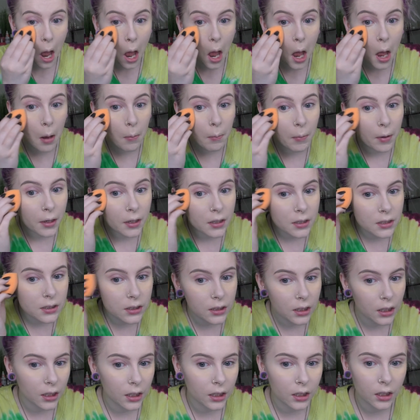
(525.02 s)
on my
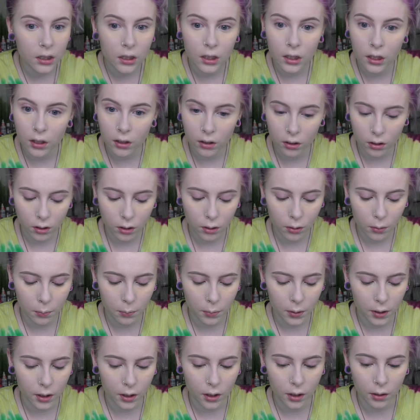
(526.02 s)
skin either,
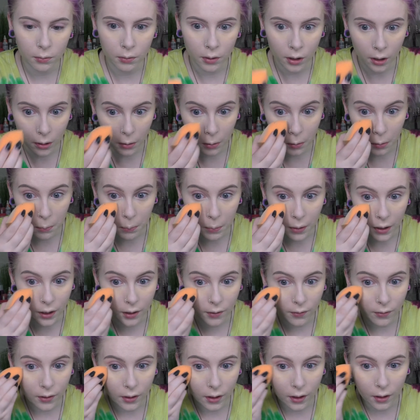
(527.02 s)
but I'm not going to bake it
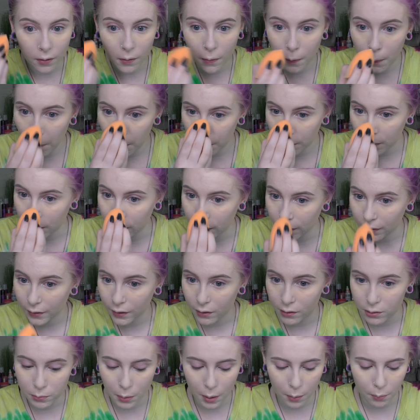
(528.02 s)
for that long, and I think
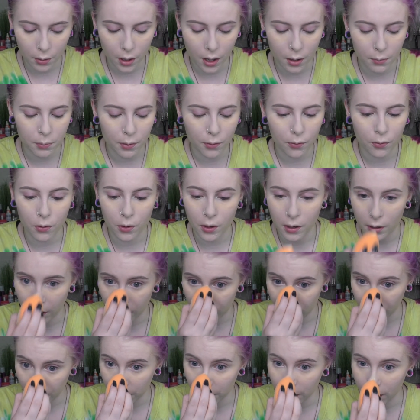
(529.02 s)
that was my problem before. I
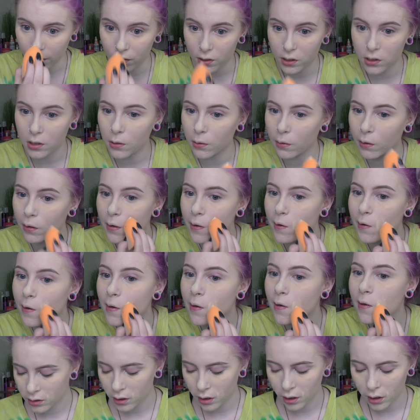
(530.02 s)
let it bake for too long.
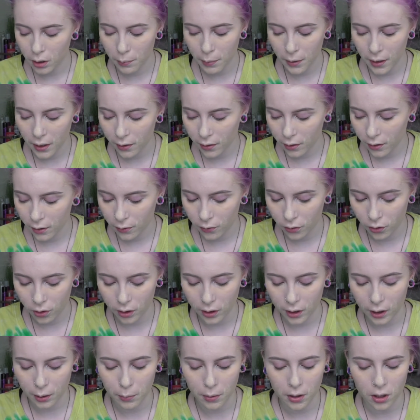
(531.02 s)
So I'll let it bake for
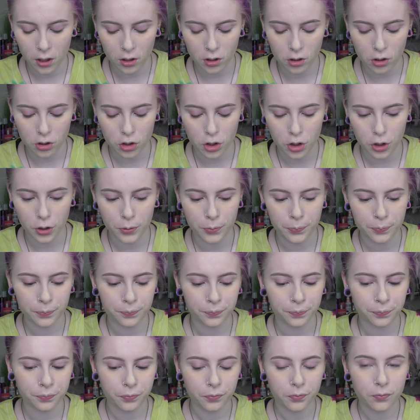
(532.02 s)
like a minute or two,
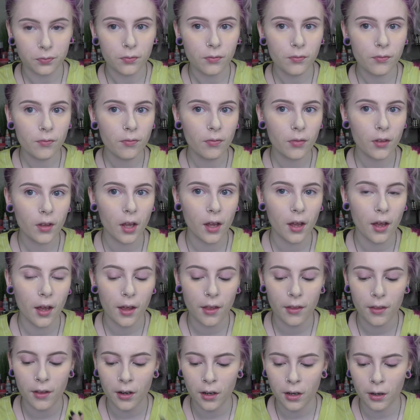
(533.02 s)

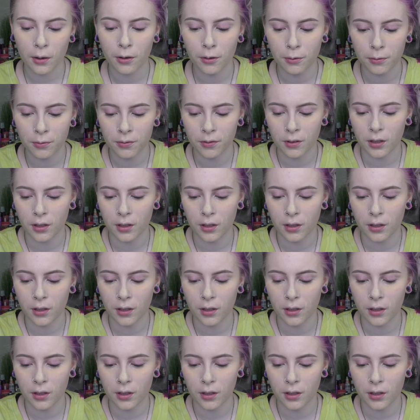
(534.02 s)
and then I'll